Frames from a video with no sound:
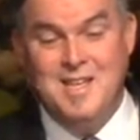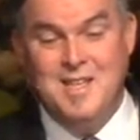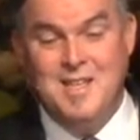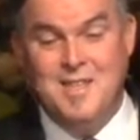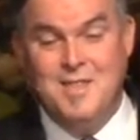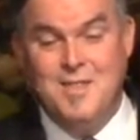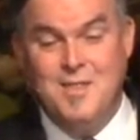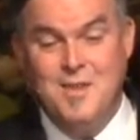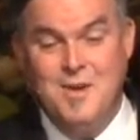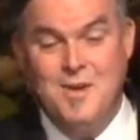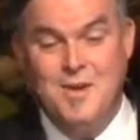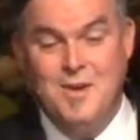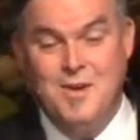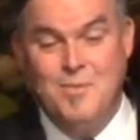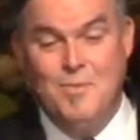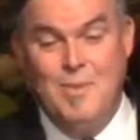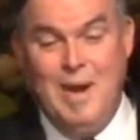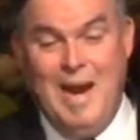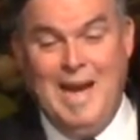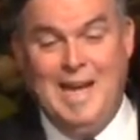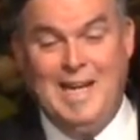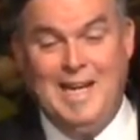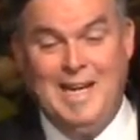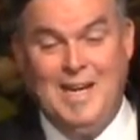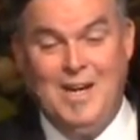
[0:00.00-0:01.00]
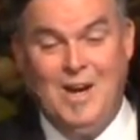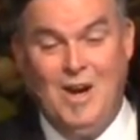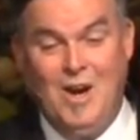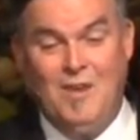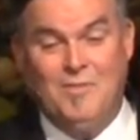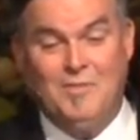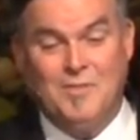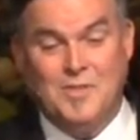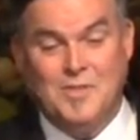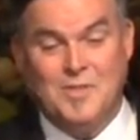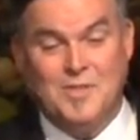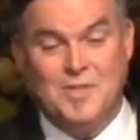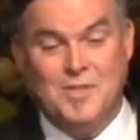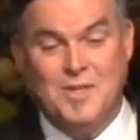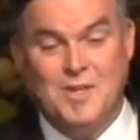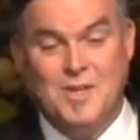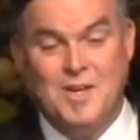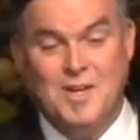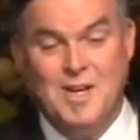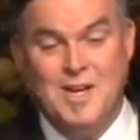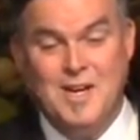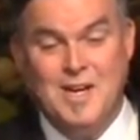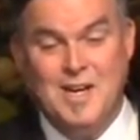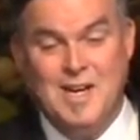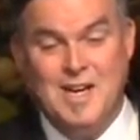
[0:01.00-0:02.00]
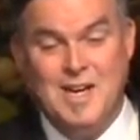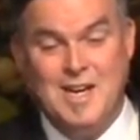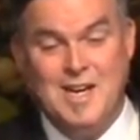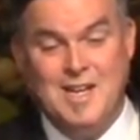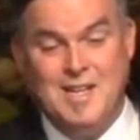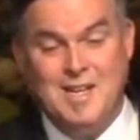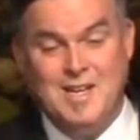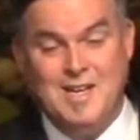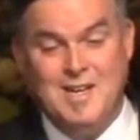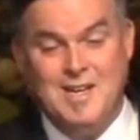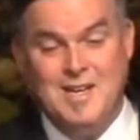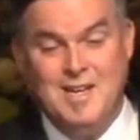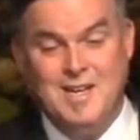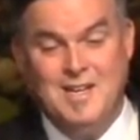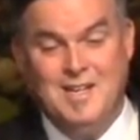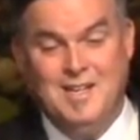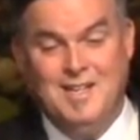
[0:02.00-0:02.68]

third ranking officer in